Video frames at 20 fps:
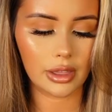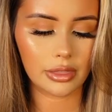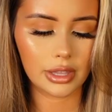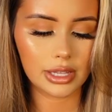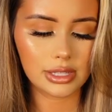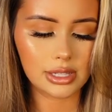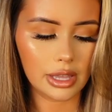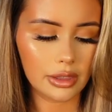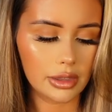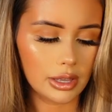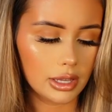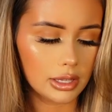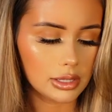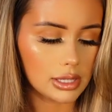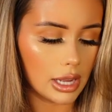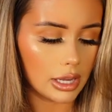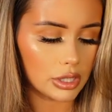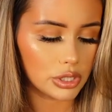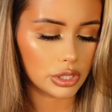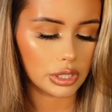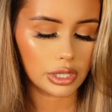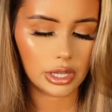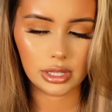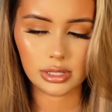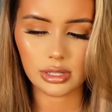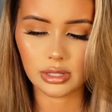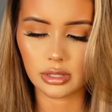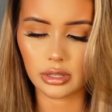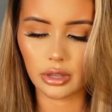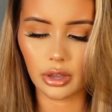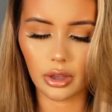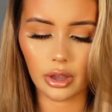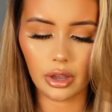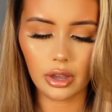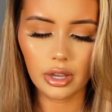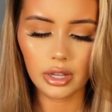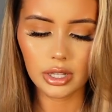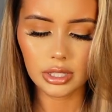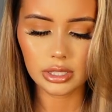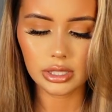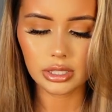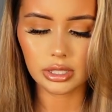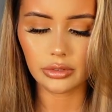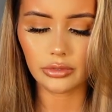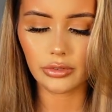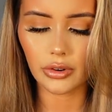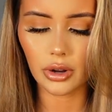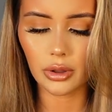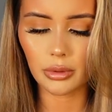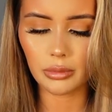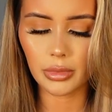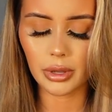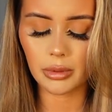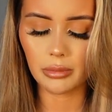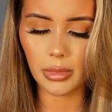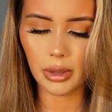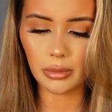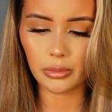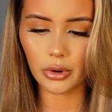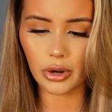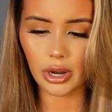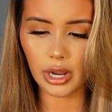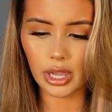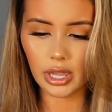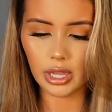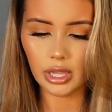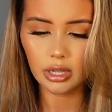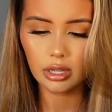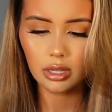uh, this i think is actually a skirt from memory